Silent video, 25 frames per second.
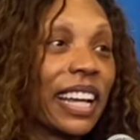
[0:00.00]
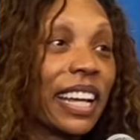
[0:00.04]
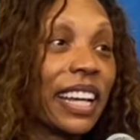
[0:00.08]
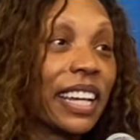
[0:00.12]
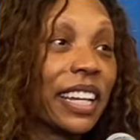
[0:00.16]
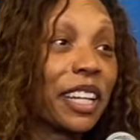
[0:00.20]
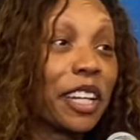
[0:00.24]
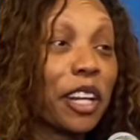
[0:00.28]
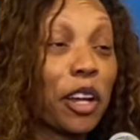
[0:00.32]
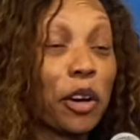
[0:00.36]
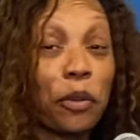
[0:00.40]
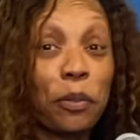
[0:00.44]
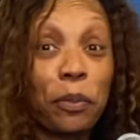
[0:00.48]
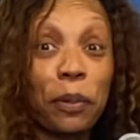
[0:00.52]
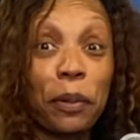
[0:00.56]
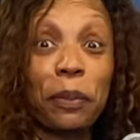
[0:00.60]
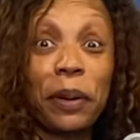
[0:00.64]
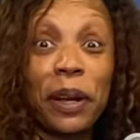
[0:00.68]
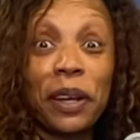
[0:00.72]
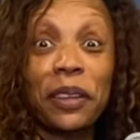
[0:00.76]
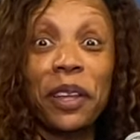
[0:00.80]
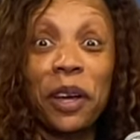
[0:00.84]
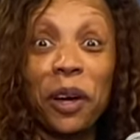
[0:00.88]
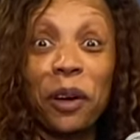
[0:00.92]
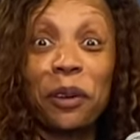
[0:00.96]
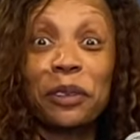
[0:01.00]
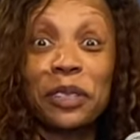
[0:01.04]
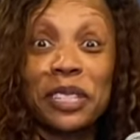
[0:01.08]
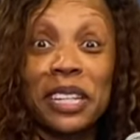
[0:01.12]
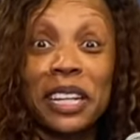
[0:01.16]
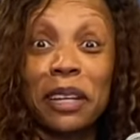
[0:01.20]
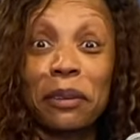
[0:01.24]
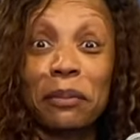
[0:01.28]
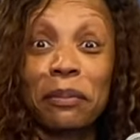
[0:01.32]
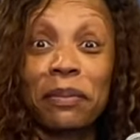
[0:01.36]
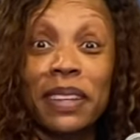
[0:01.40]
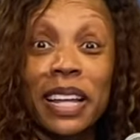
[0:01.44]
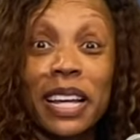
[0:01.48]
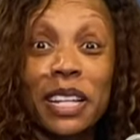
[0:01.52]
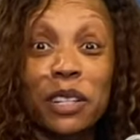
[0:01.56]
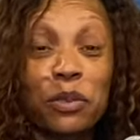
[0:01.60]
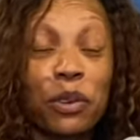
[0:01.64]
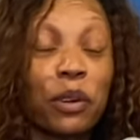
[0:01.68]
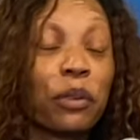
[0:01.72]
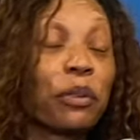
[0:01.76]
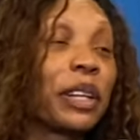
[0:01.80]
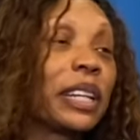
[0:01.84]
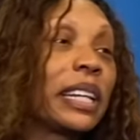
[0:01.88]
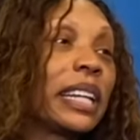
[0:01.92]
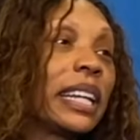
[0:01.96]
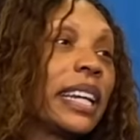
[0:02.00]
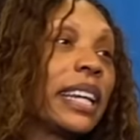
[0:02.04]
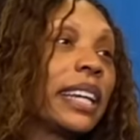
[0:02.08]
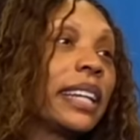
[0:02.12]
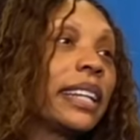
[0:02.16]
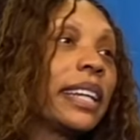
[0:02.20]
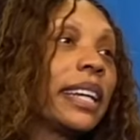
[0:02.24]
You know, prepare the whole team. That's what we need.